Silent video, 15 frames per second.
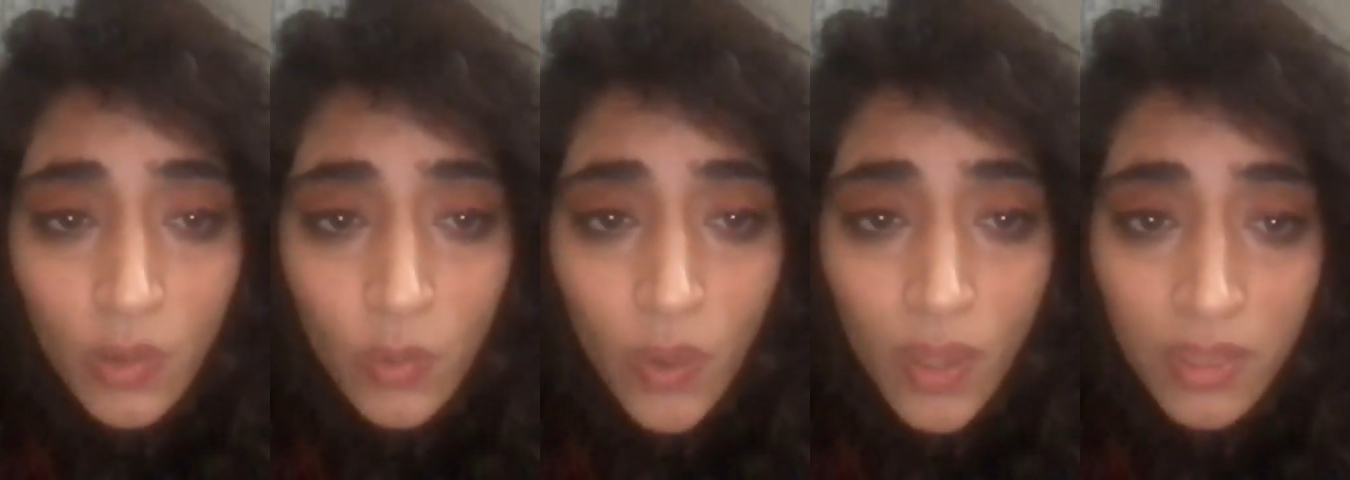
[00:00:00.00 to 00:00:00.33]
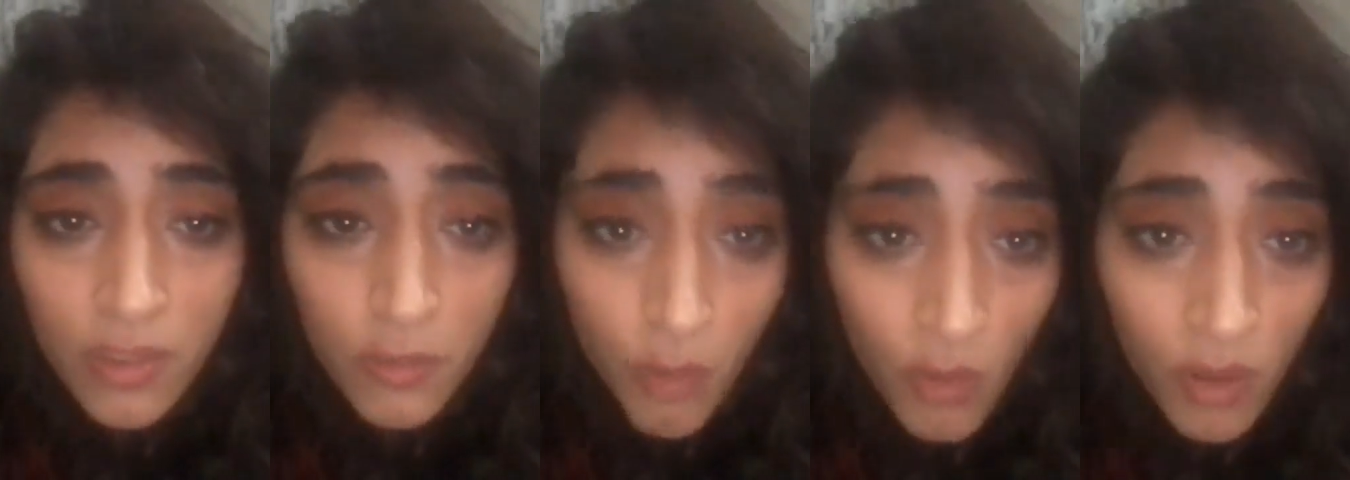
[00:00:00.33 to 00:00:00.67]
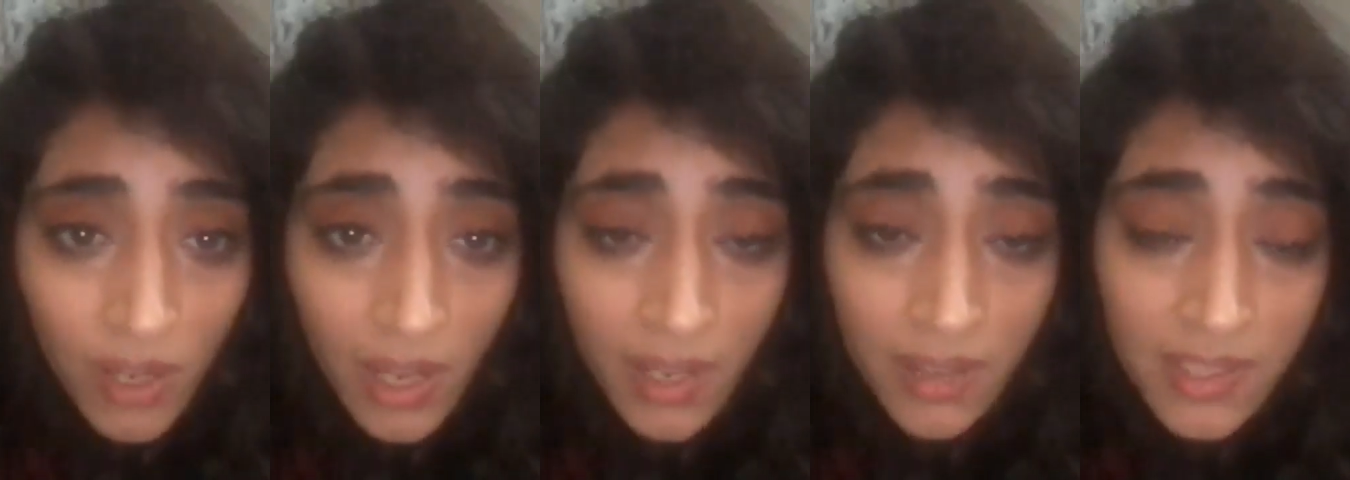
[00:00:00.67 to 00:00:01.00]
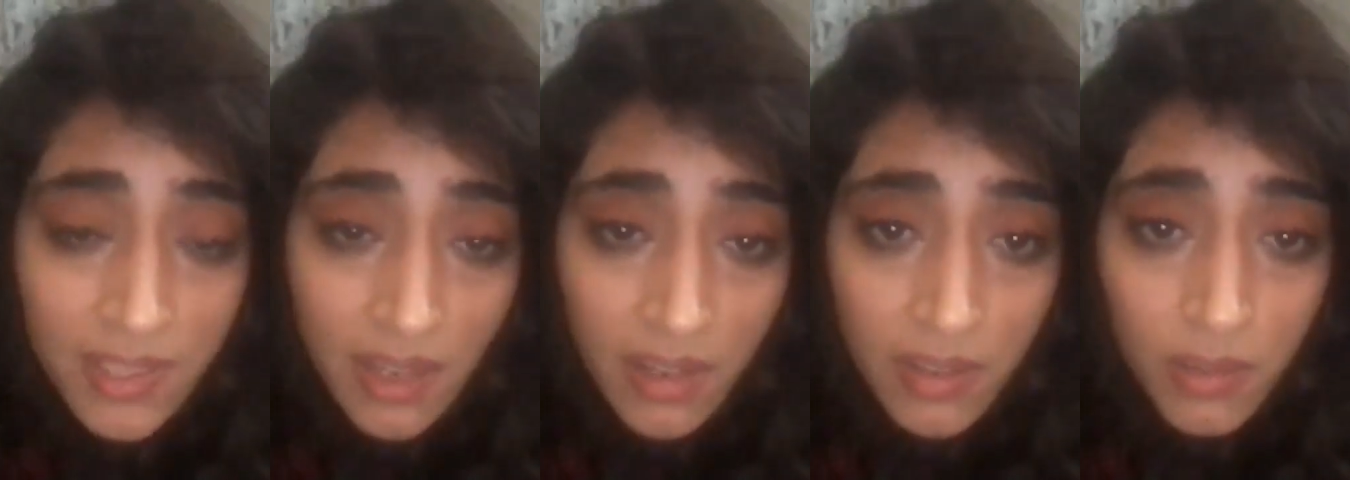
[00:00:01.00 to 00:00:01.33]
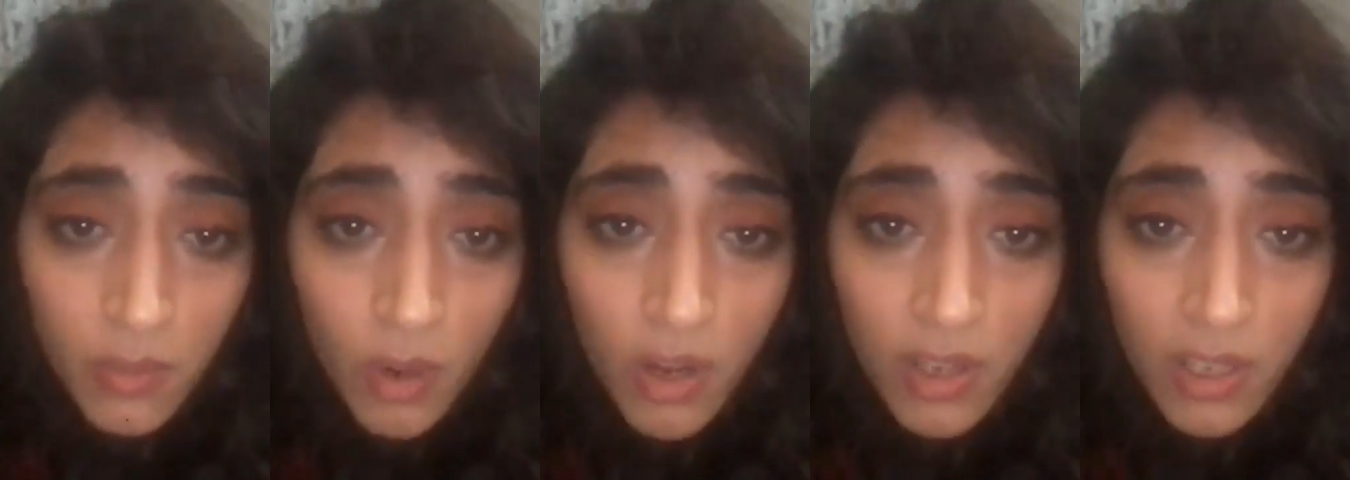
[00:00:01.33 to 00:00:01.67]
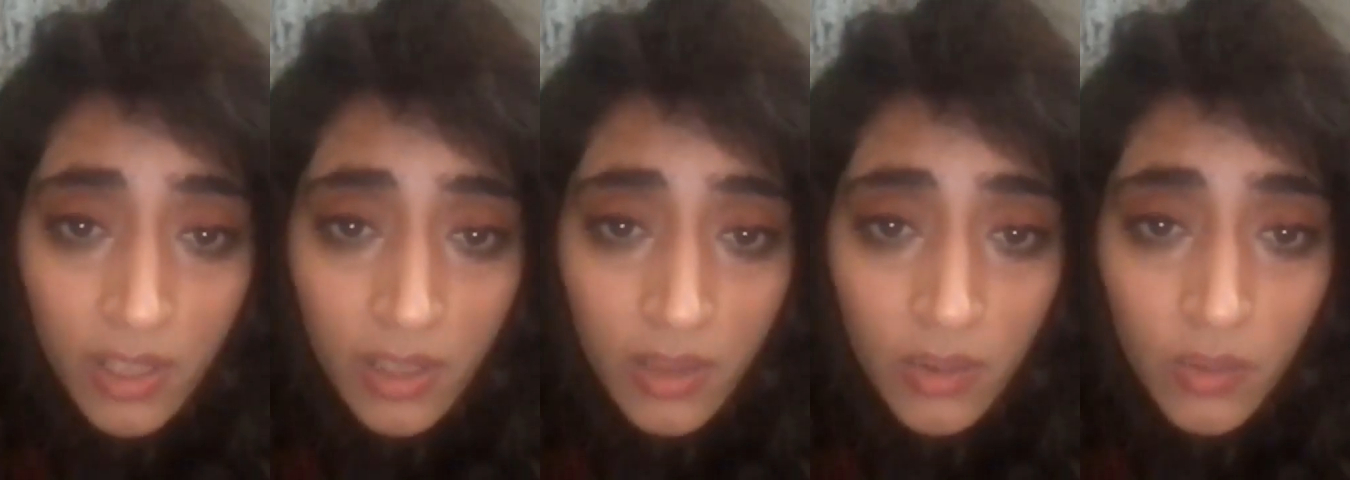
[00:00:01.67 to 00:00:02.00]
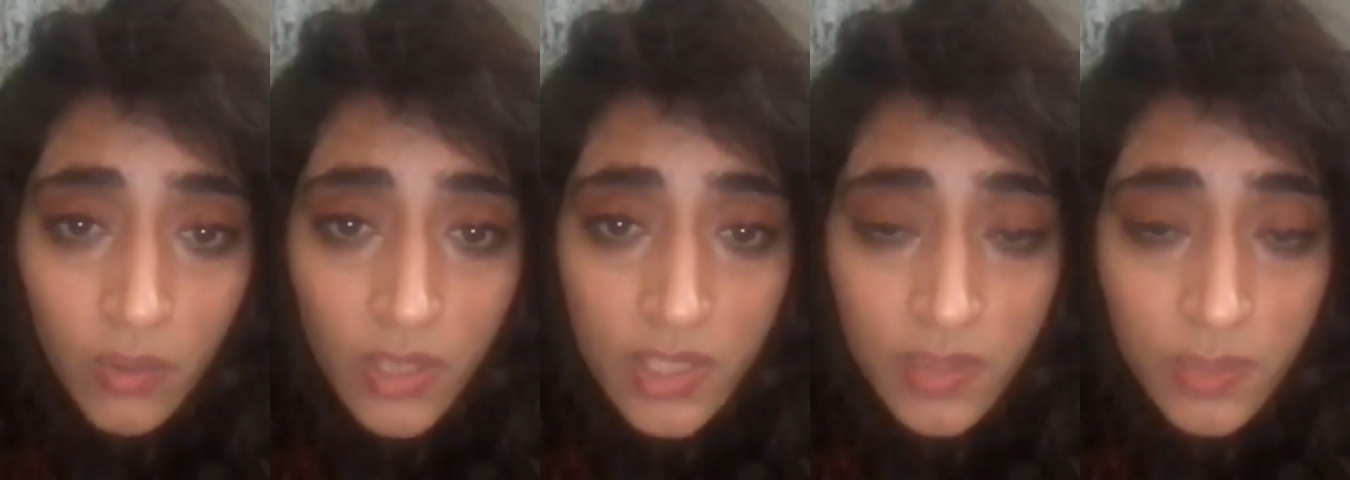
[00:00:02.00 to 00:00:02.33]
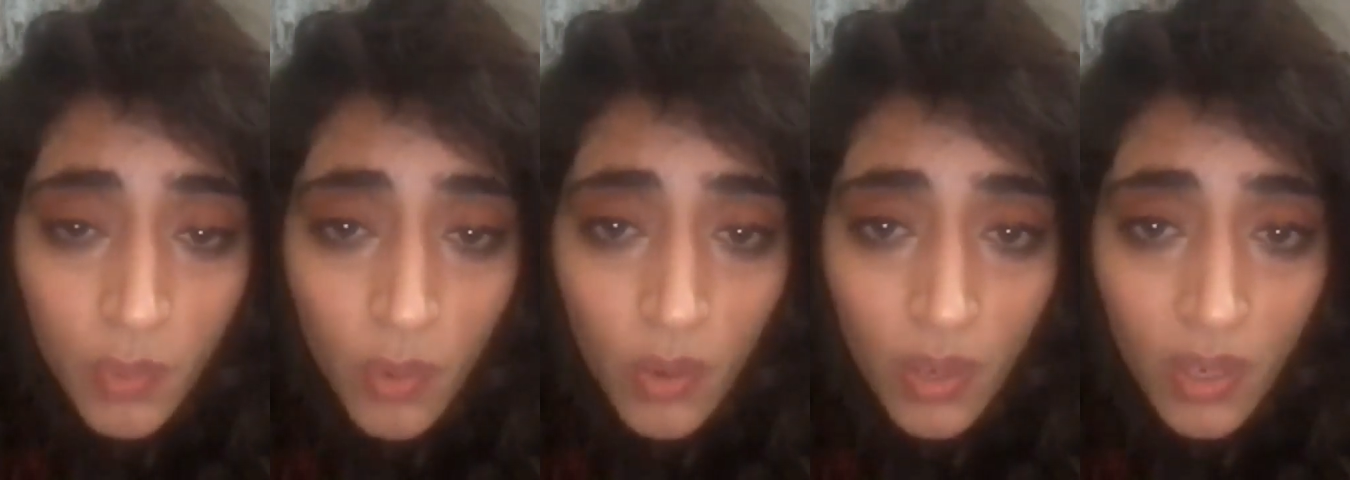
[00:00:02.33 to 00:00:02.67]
When the phone line started working, we spoke and